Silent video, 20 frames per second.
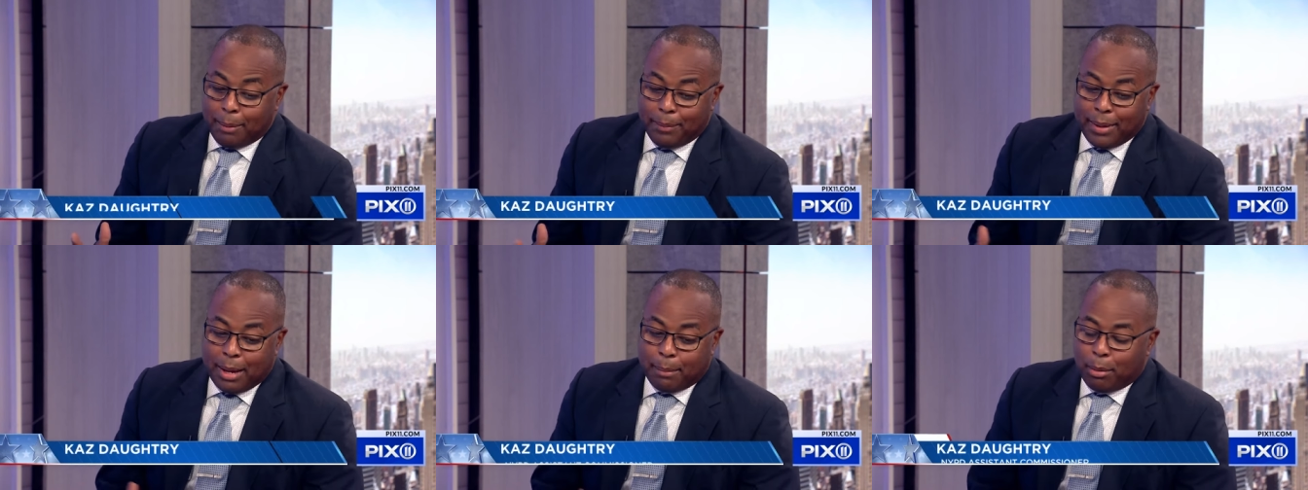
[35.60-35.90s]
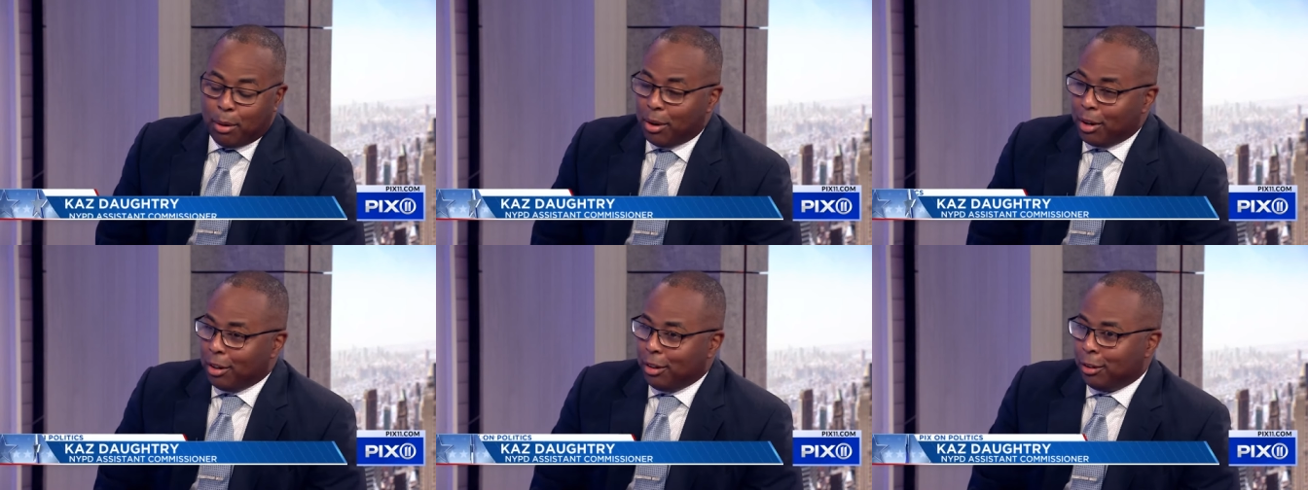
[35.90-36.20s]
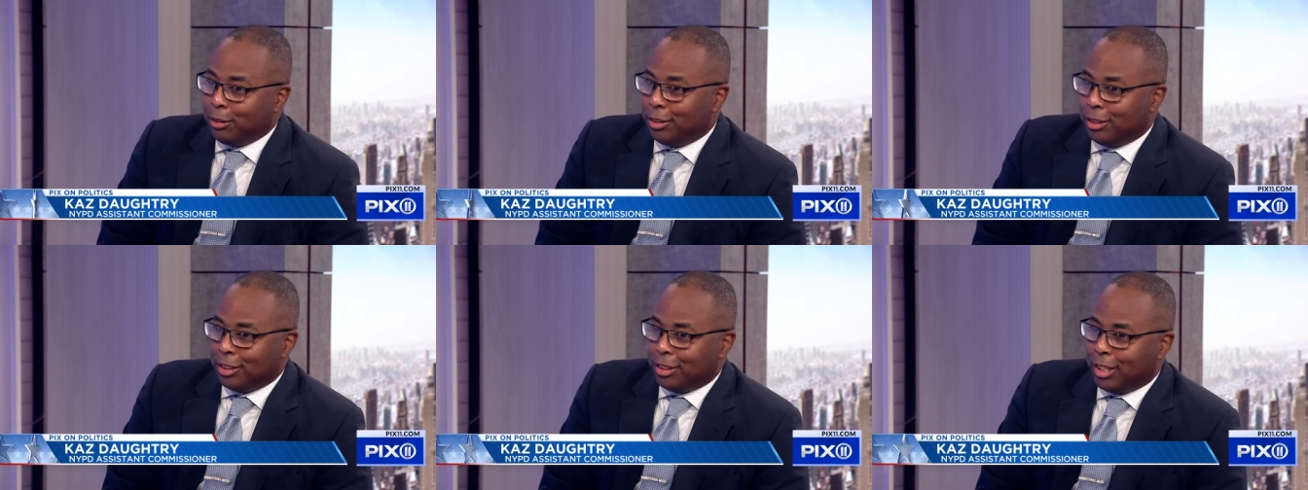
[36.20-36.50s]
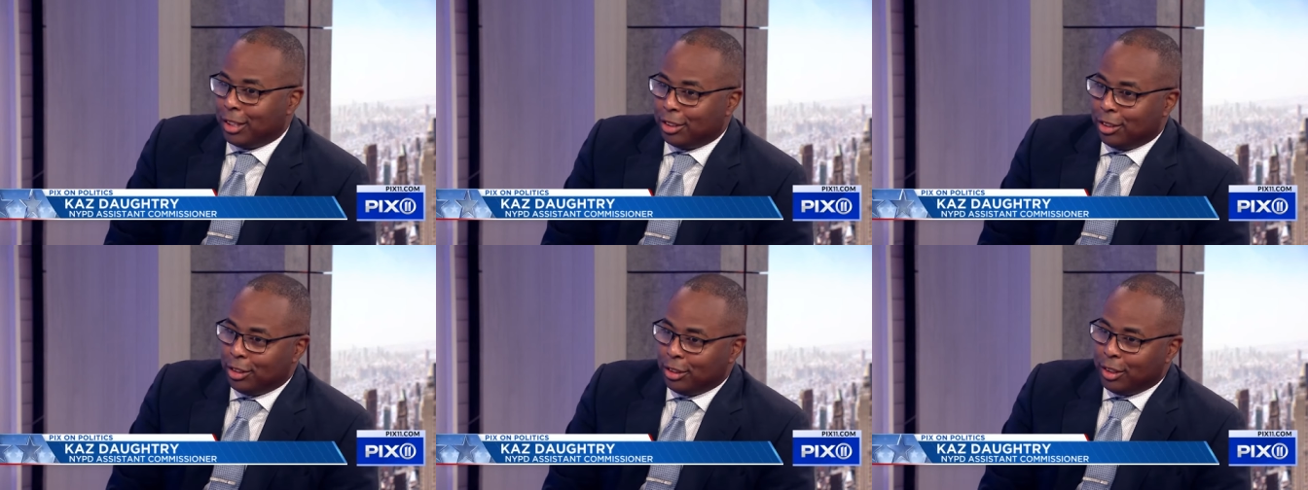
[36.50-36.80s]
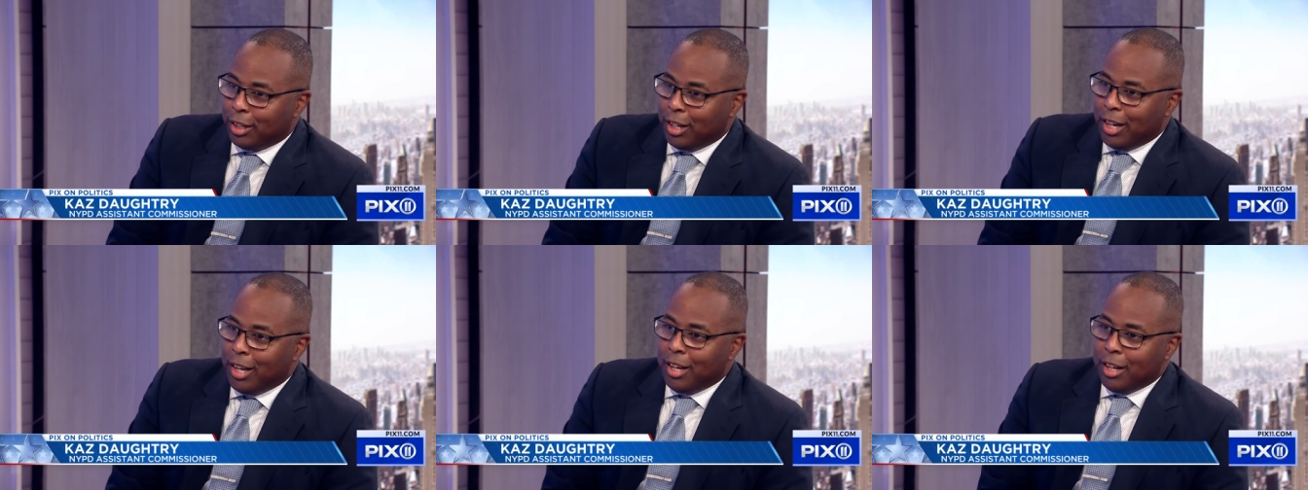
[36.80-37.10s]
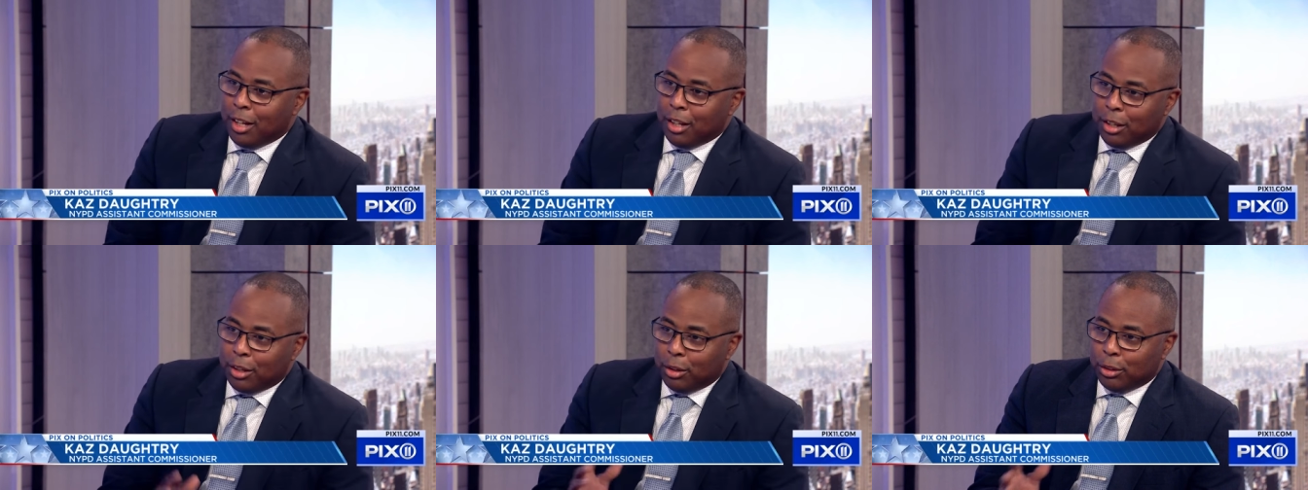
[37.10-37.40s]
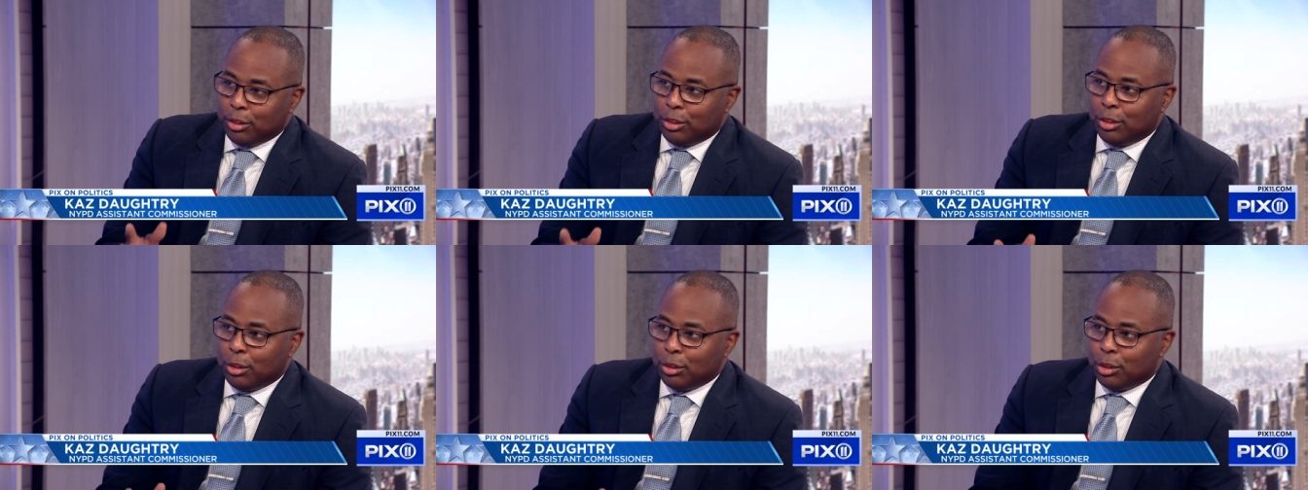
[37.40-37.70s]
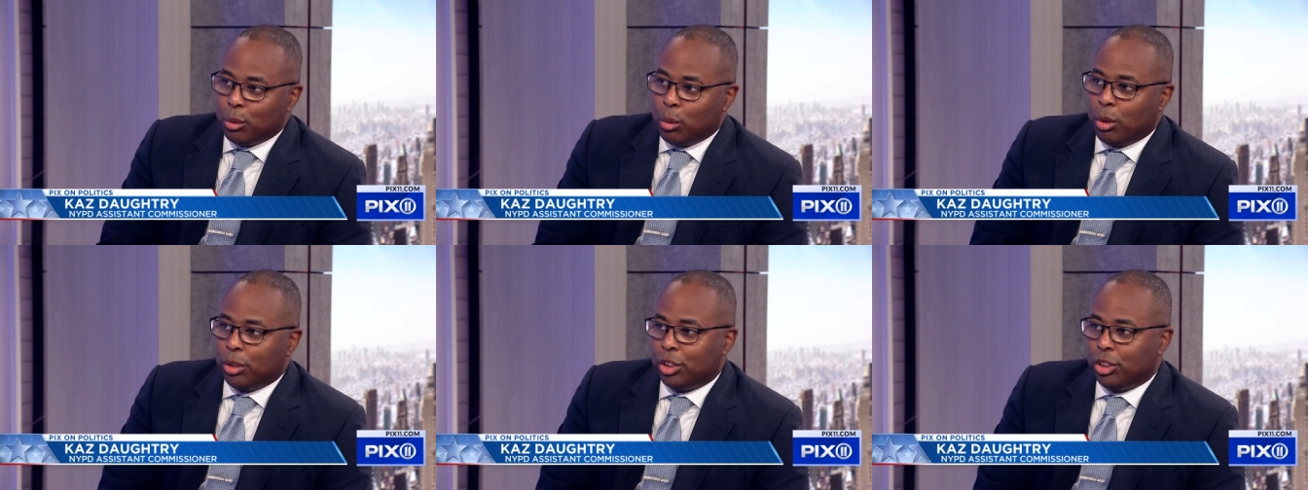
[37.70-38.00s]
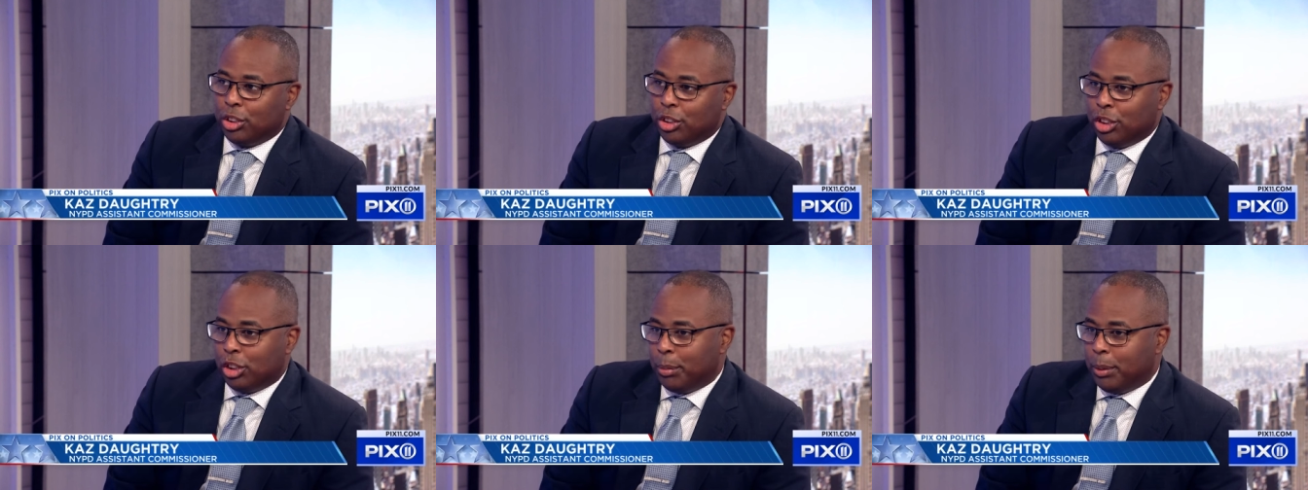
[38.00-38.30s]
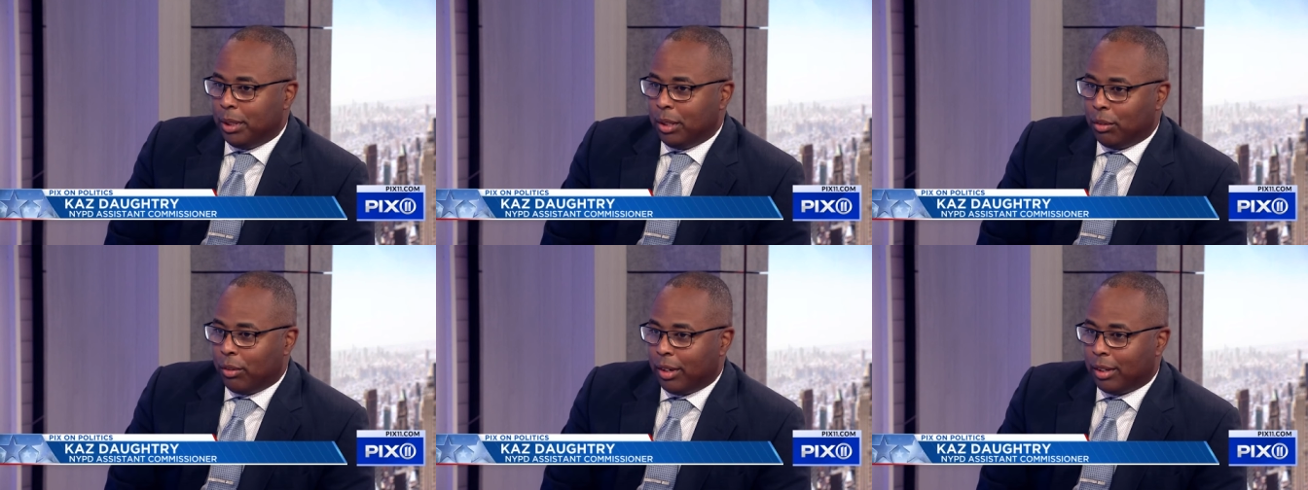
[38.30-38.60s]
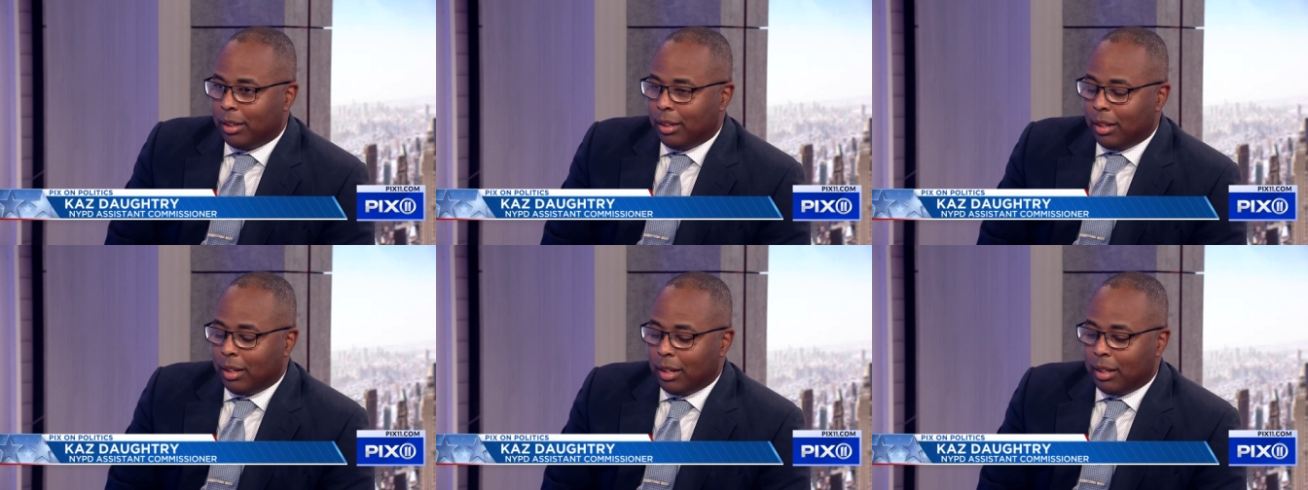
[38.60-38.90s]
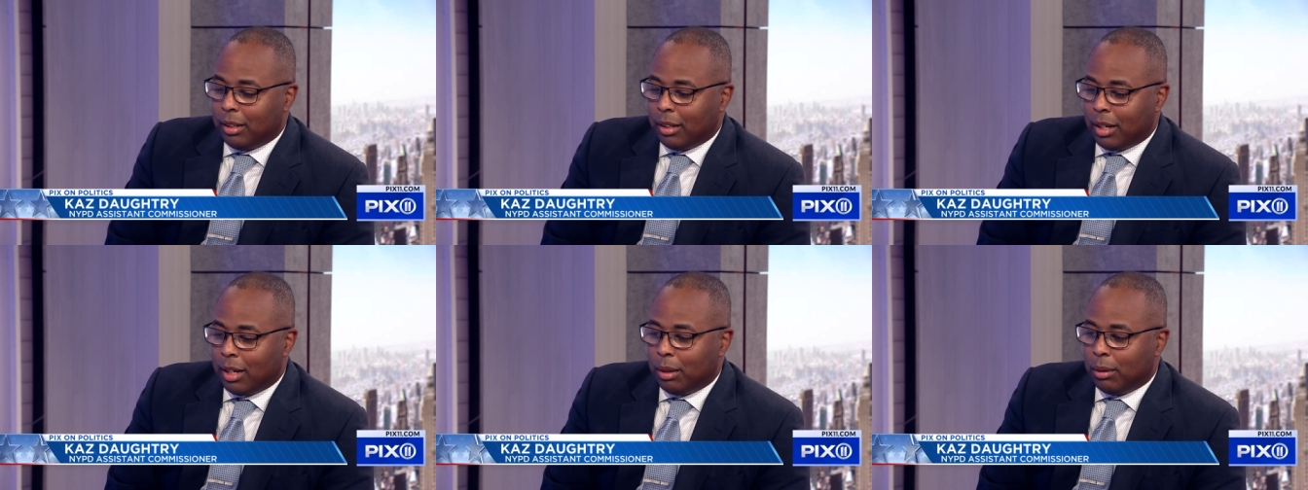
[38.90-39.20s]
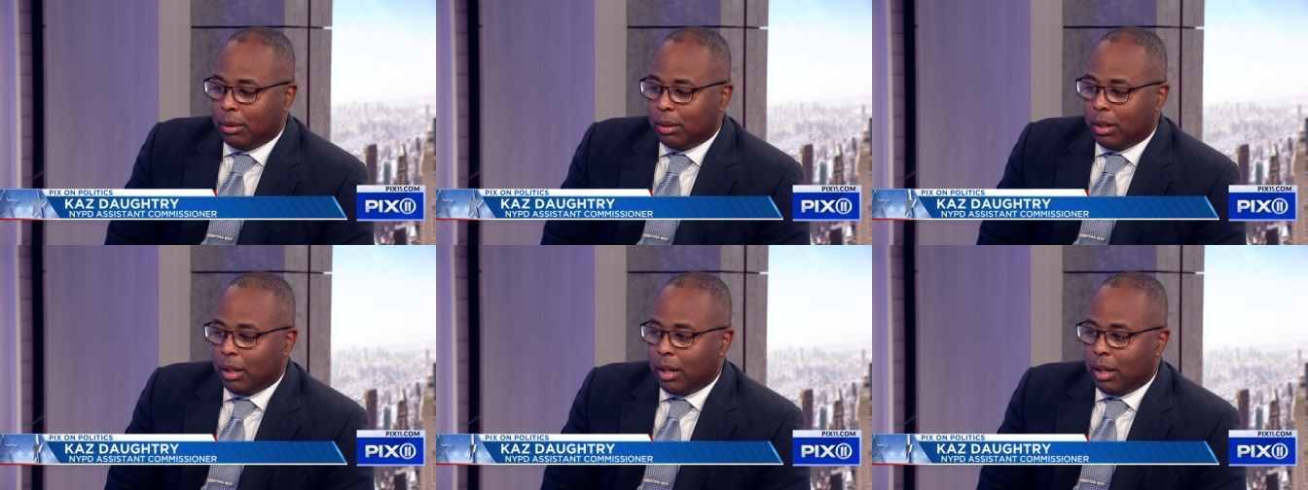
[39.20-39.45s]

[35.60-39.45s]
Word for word: I'm not part of those discussions. Mm -hmm. Those those questions should be directed at our,